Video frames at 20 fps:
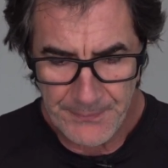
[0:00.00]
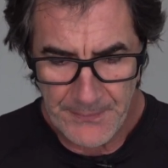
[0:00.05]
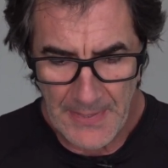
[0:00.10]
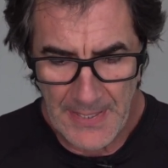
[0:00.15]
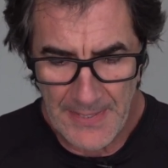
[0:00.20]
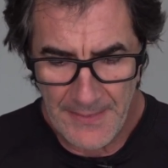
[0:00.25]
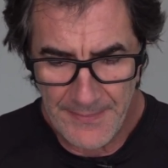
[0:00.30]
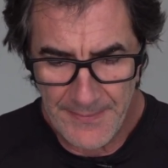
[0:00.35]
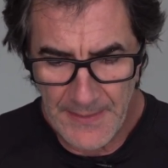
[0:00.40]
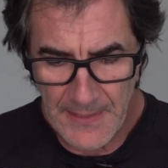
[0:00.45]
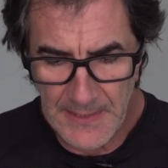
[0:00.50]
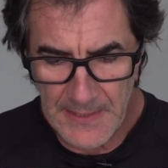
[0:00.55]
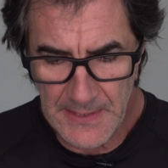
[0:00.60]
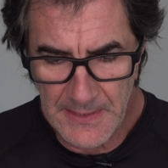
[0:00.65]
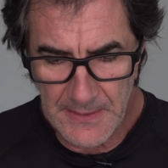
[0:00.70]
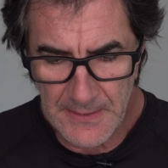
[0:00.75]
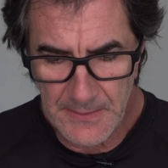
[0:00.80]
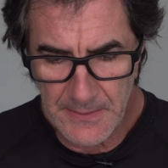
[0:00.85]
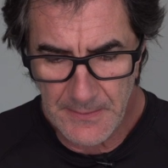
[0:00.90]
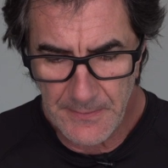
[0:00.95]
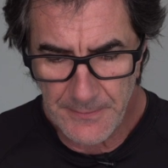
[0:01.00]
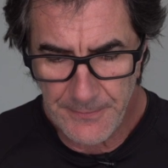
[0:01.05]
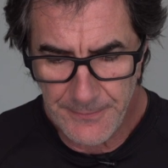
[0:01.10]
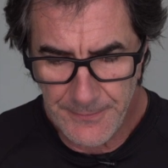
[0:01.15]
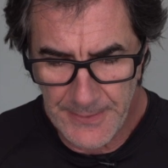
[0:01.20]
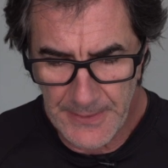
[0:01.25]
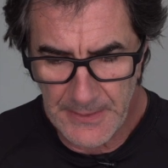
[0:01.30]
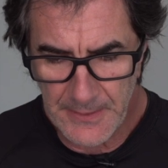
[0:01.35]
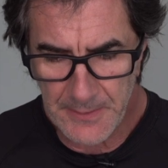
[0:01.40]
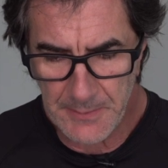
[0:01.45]
I think it
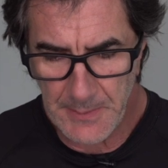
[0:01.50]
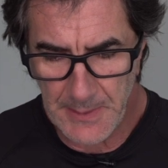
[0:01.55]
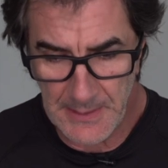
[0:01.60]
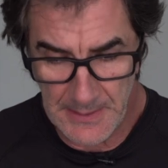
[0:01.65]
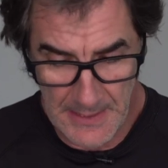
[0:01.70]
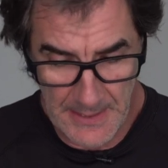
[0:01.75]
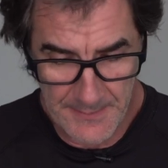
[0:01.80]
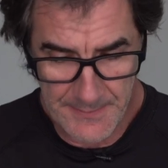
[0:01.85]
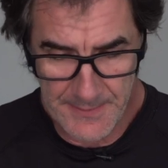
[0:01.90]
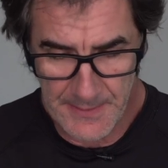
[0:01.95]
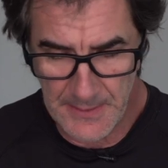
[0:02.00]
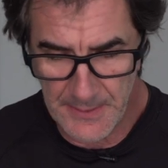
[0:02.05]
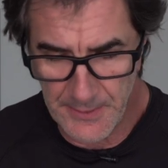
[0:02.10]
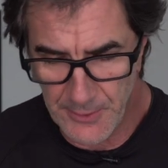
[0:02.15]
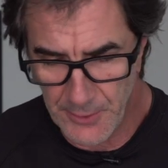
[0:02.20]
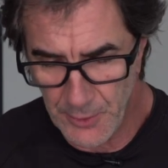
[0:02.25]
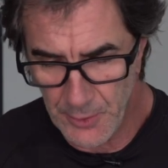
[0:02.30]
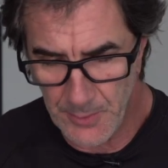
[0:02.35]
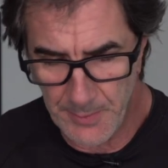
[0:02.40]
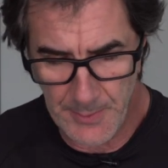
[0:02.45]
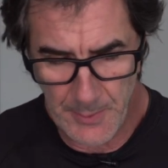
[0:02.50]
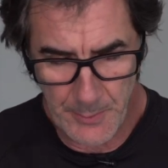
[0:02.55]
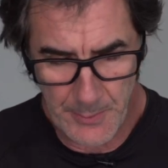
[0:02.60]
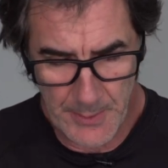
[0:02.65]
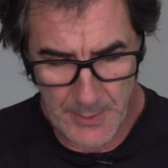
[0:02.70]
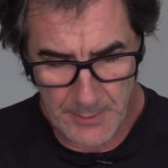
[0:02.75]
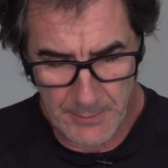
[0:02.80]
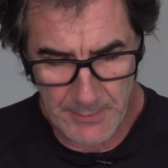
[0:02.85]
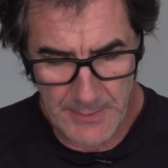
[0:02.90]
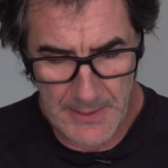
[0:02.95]
fit to my lifestyle as a newbie. We
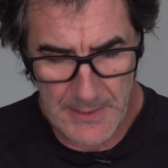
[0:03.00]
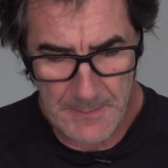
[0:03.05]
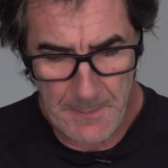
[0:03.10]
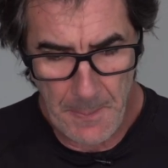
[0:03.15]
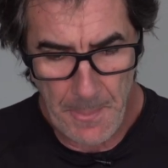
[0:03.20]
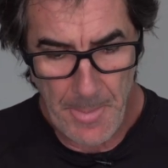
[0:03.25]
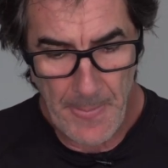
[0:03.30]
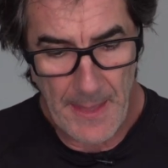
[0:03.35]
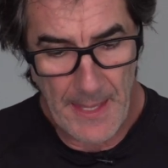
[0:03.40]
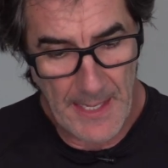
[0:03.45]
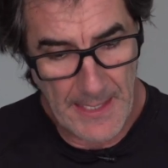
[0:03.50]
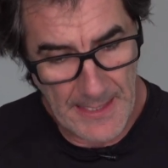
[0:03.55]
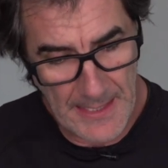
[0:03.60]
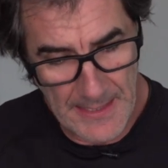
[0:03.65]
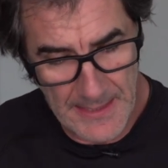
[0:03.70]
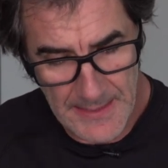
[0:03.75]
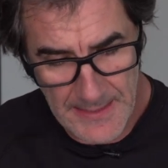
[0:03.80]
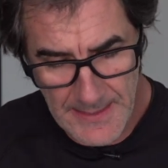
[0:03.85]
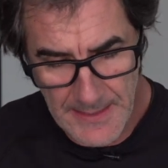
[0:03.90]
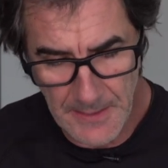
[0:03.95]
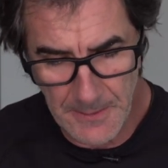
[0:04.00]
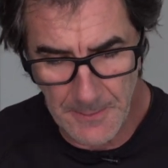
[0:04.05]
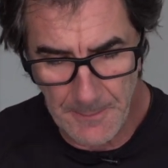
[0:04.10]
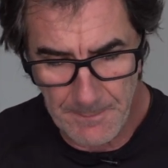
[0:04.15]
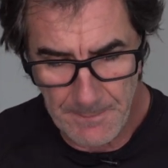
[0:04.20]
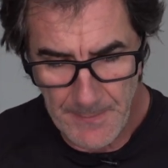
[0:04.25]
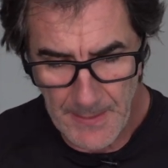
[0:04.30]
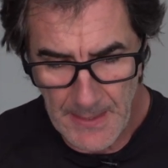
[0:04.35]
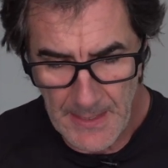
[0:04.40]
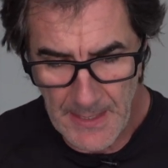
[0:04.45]
agreed and had a deal.
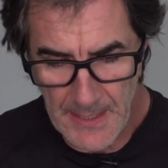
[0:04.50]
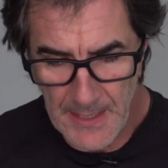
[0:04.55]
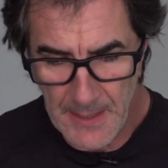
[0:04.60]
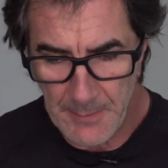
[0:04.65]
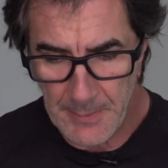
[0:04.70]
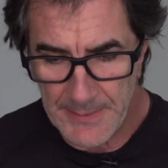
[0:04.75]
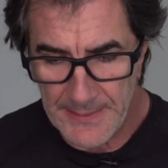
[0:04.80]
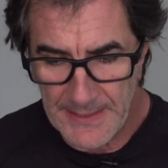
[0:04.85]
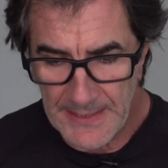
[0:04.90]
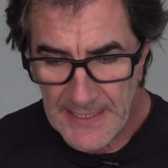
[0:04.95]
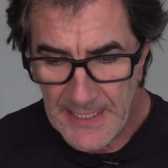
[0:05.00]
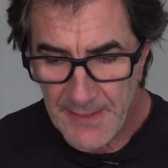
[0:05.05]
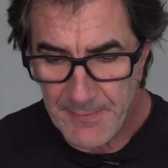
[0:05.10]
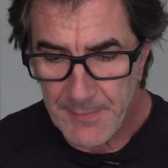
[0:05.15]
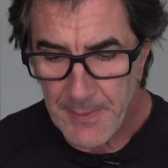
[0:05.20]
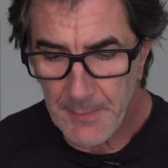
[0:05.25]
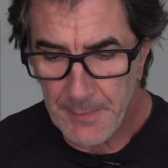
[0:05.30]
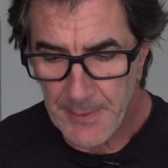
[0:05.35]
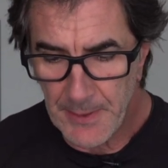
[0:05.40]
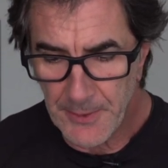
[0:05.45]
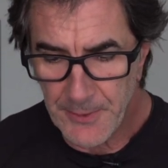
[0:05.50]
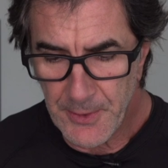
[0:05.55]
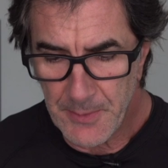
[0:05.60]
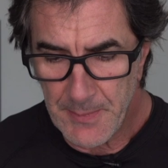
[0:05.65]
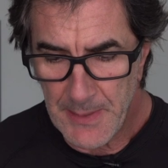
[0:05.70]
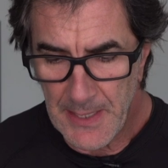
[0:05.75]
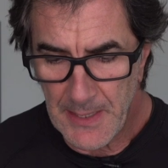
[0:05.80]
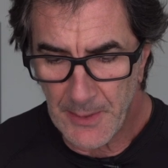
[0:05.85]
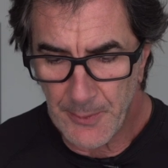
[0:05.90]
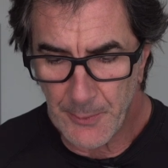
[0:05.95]
But they gave me a Belgian
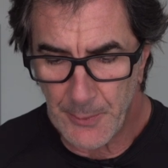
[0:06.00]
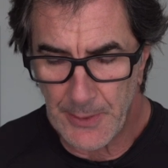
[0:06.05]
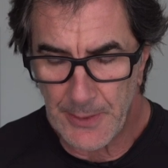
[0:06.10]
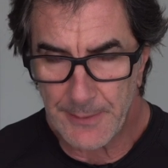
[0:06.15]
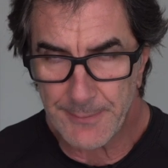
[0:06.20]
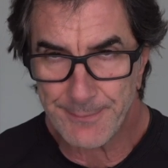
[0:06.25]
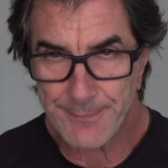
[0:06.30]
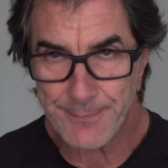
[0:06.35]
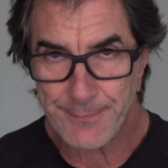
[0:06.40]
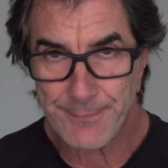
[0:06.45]
Malinois.